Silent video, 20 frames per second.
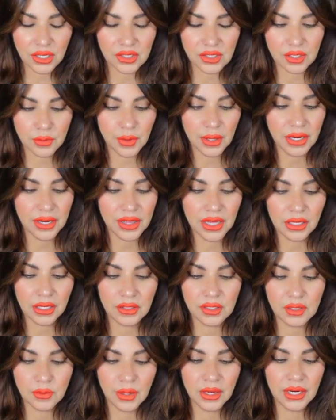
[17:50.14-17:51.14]
you, Spirit. Thank
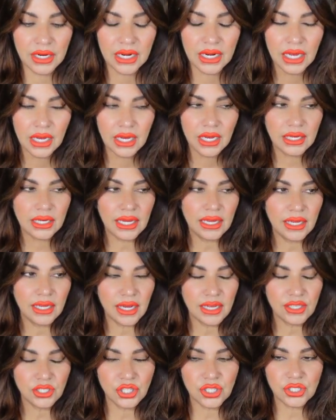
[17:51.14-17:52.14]
you, Spirit. Can you
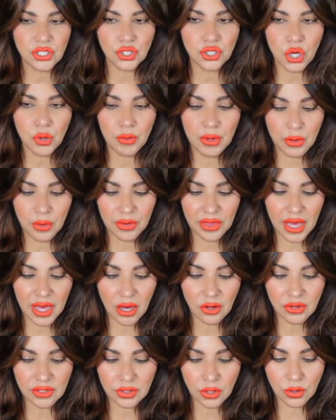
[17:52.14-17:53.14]
guys just show me what the
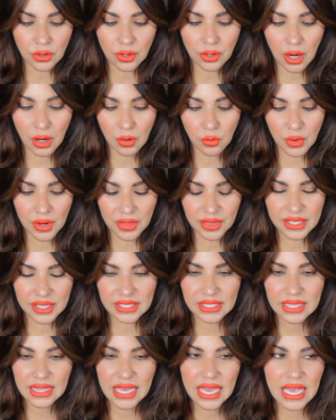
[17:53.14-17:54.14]
hell is going on with
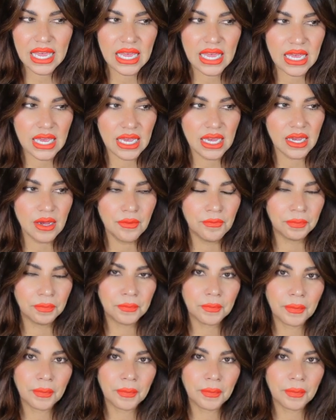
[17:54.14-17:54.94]
this lady?